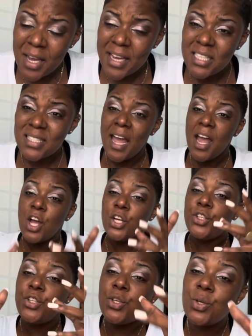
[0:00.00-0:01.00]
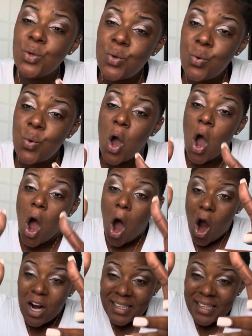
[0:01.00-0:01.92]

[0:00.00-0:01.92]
is that you are